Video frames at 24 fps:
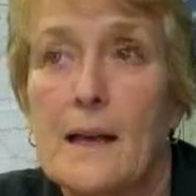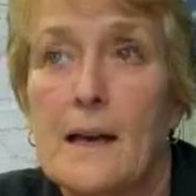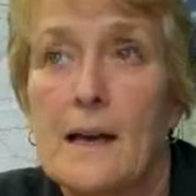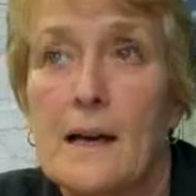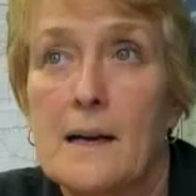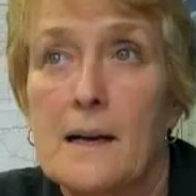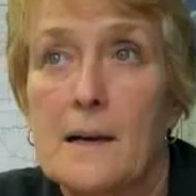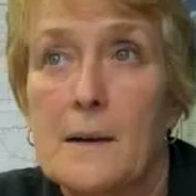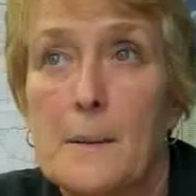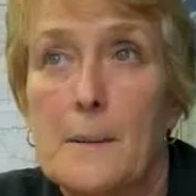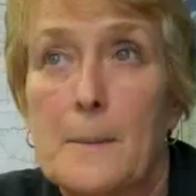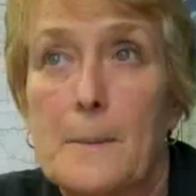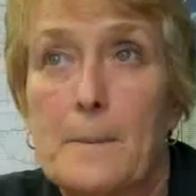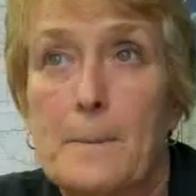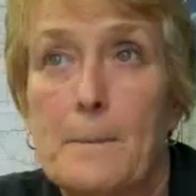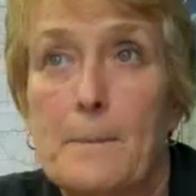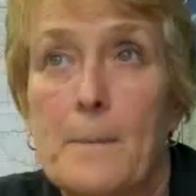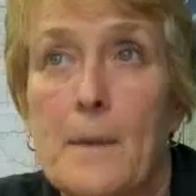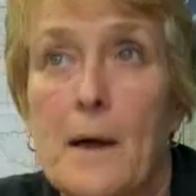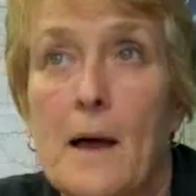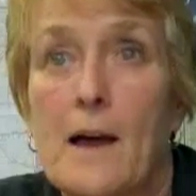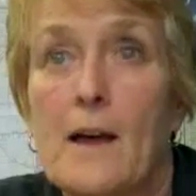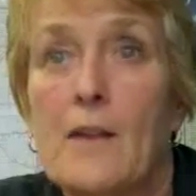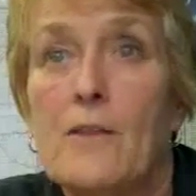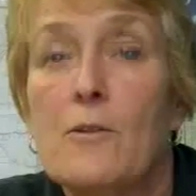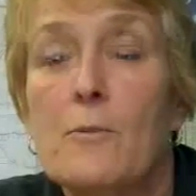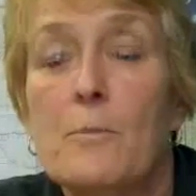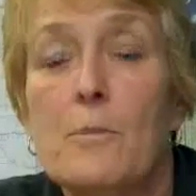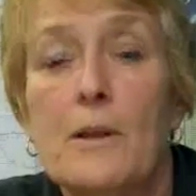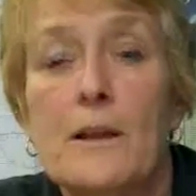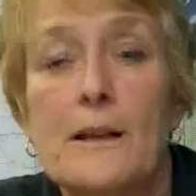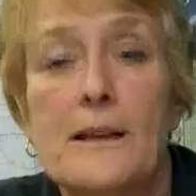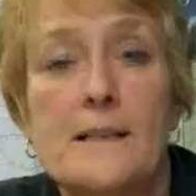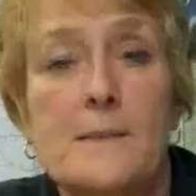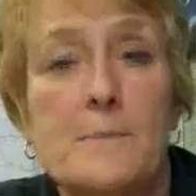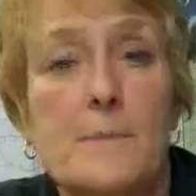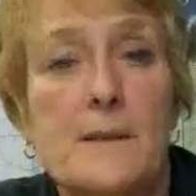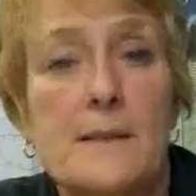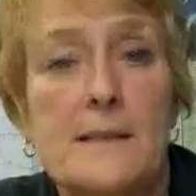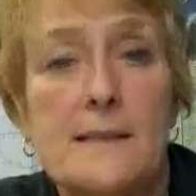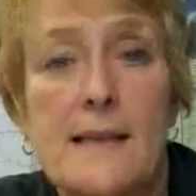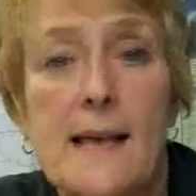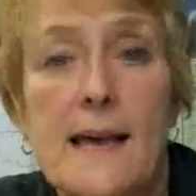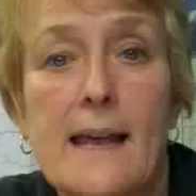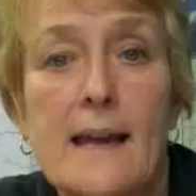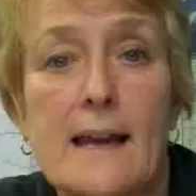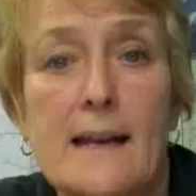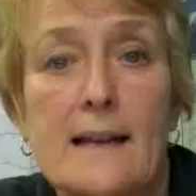other placement
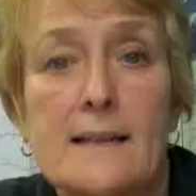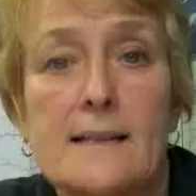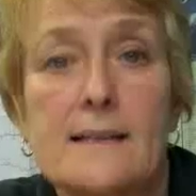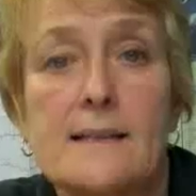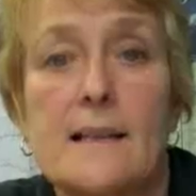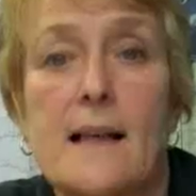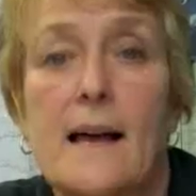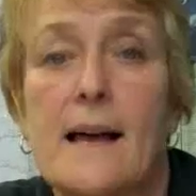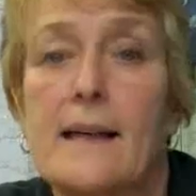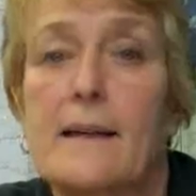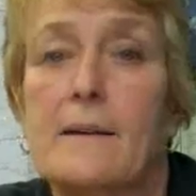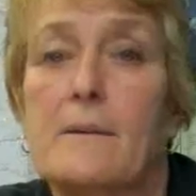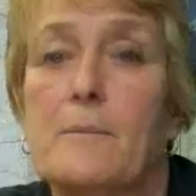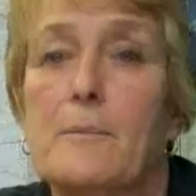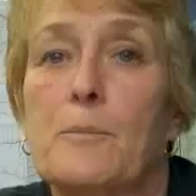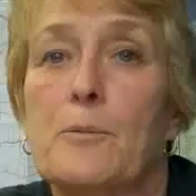settings like